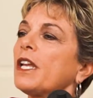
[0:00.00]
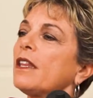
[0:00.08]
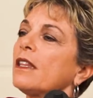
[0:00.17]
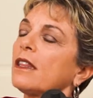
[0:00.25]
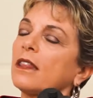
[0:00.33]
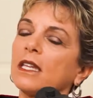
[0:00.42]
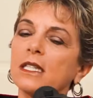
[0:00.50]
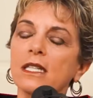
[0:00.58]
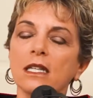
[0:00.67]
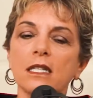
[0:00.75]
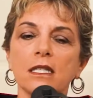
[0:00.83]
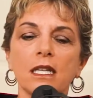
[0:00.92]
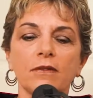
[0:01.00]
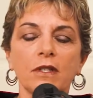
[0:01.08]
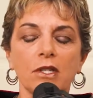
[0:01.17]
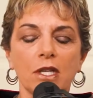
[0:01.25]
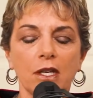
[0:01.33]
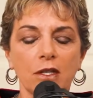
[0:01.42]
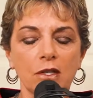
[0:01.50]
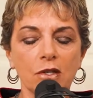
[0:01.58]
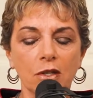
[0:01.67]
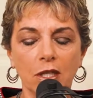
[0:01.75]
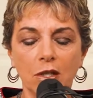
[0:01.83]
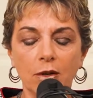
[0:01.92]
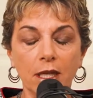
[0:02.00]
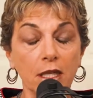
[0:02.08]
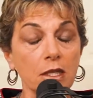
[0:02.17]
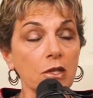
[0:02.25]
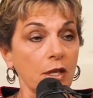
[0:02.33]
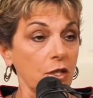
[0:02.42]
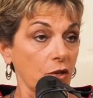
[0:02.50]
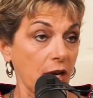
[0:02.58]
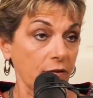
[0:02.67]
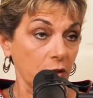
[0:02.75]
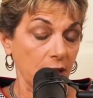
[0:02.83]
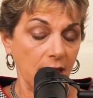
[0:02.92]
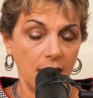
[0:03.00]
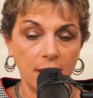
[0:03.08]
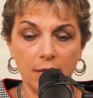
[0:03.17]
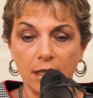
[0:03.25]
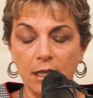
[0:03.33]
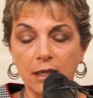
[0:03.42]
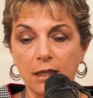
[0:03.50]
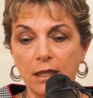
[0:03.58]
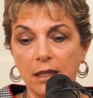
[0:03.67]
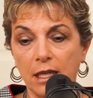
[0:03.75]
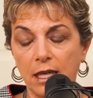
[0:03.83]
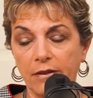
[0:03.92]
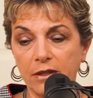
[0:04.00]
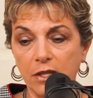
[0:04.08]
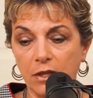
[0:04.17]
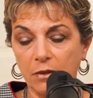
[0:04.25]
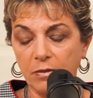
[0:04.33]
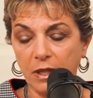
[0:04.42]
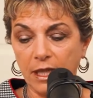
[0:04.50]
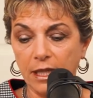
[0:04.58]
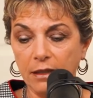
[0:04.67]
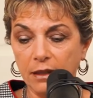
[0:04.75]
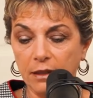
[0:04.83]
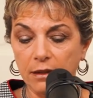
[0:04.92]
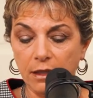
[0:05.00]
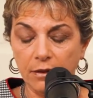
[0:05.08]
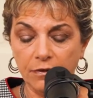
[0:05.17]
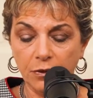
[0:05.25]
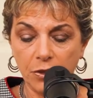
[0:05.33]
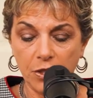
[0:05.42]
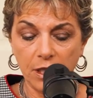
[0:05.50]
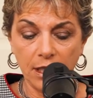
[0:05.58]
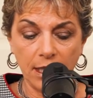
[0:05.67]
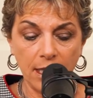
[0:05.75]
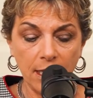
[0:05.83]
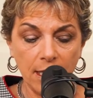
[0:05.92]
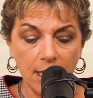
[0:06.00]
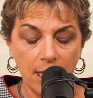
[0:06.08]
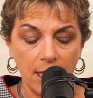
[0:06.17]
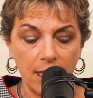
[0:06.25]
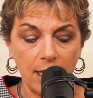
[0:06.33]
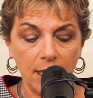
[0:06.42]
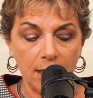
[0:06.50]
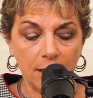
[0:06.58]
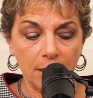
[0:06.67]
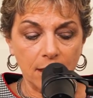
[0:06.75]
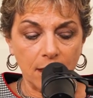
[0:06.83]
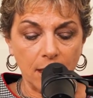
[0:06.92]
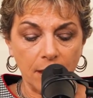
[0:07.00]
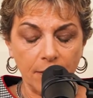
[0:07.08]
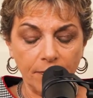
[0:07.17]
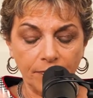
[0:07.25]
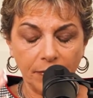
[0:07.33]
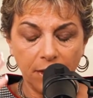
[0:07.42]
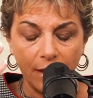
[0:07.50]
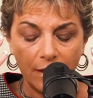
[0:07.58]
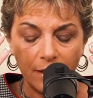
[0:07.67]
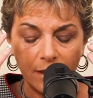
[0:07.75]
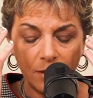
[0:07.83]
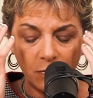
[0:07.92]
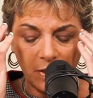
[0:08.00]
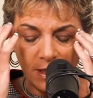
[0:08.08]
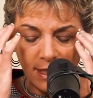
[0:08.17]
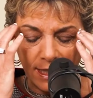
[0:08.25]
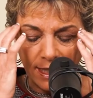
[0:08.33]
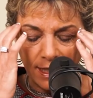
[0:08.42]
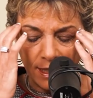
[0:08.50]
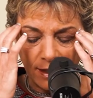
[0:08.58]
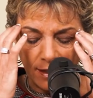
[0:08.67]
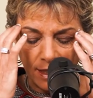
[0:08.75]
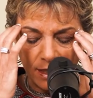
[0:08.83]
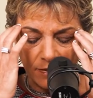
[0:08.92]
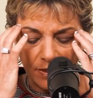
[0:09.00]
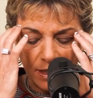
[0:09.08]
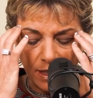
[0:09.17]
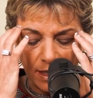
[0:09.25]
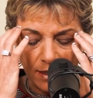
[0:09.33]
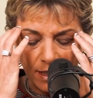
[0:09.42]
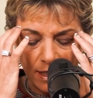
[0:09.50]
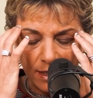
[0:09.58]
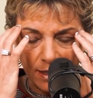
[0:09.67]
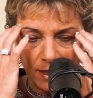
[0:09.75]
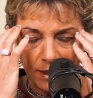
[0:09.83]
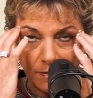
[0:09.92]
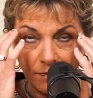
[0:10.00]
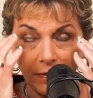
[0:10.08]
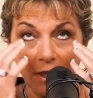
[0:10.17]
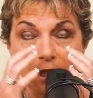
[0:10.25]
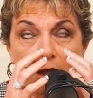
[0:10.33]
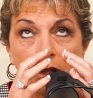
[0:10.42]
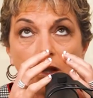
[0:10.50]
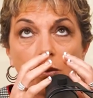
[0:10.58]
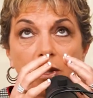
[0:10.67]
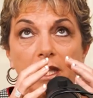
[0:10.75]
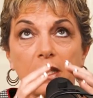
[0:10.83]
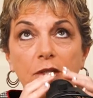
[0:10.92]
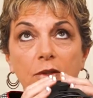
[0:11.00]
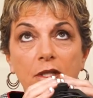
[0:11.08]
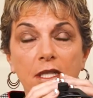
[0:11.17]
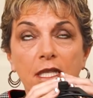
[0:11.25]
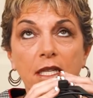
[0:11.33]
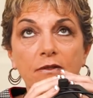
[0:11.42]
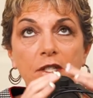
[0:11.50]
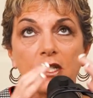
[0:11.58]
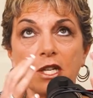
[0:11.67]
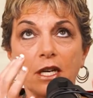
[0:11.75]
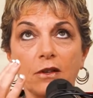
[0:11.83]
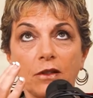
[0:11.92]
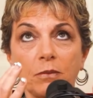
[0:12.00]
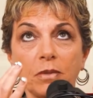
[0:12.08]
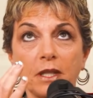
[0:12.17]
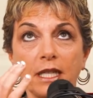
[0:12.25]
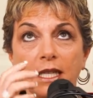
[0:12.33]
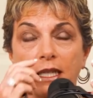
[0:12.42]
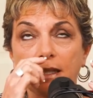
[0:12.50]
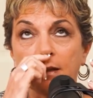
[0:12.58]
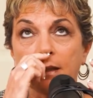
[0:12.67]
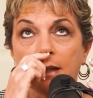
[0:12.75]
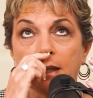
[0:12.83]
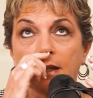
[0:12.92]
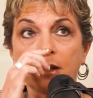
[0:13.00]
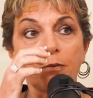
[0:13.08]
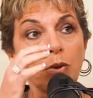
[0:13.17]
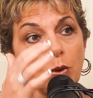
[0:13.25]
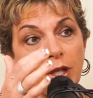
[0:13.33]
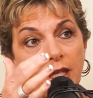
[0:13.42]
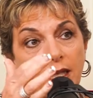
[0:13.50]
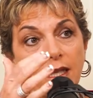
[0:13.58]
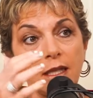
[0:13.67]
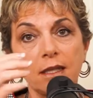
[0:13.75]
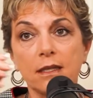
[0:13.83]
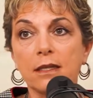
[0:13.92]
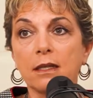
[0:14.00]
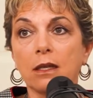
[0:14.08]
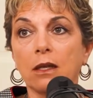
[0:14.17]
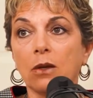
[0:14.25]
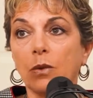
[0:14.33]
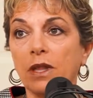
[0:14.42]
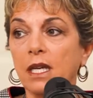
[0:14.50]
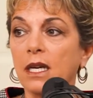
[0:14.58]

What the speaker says: of the things, I just have to share this really quickly. So I travel a lot, and a lot of it's on a plane, unfortunately. And someone said, Annie, think of it like this. When they do the safety check on the plane, their point is when the